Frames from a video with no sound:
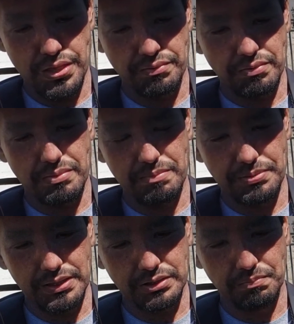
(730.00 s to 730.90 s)
They were my
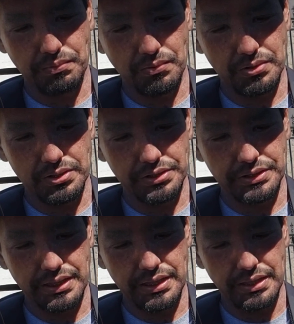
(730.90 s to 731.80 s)
big
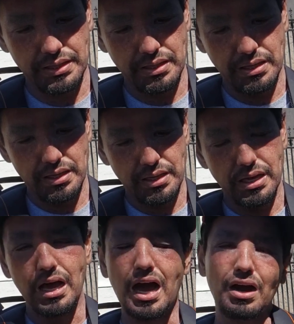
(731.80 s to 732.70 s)
supporters, and
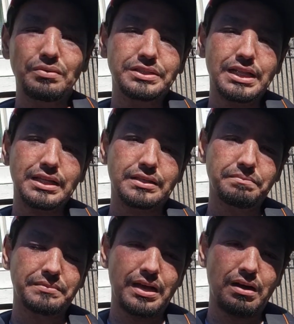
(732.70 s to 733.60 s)
I always let
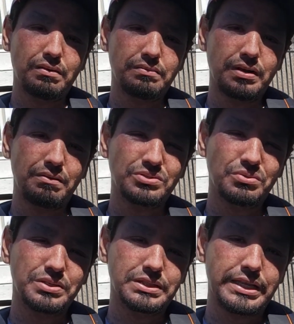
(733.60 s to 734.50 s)
them down. I was
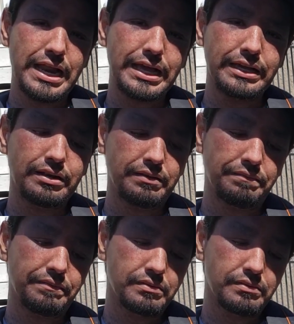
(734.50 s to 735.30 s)
always negative.